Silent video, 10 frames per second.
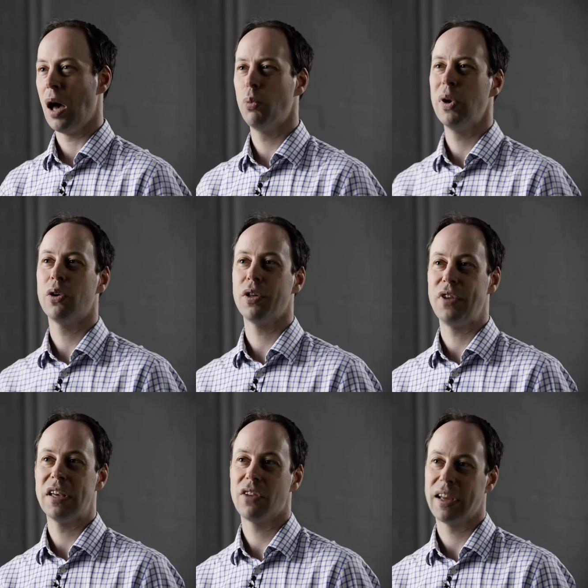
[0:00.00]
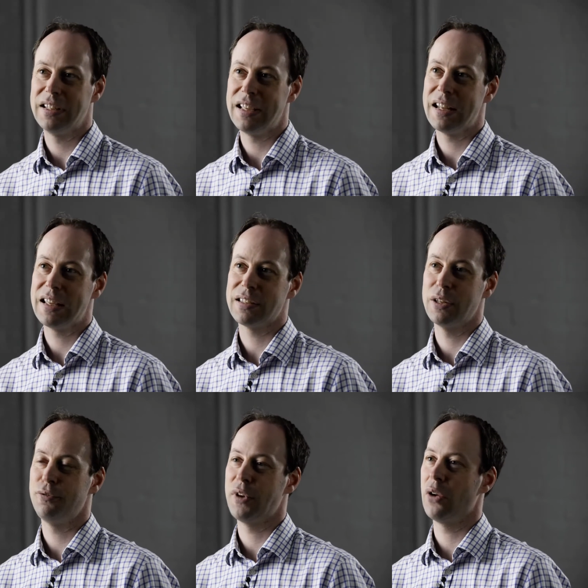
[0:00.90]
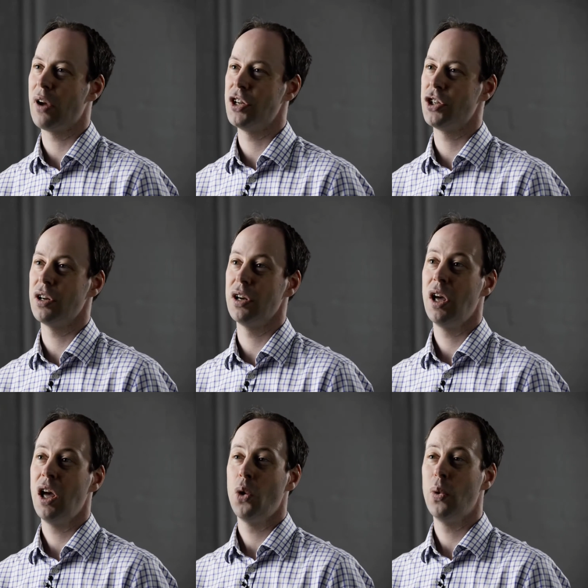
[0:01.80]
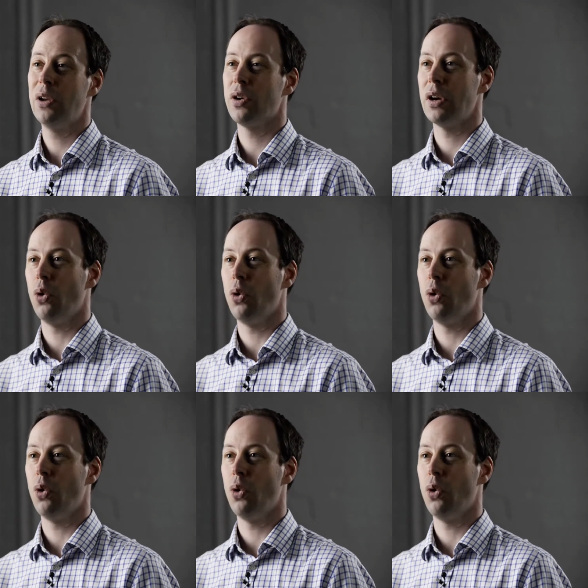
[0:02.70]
We look at things like DNS configuration. We look at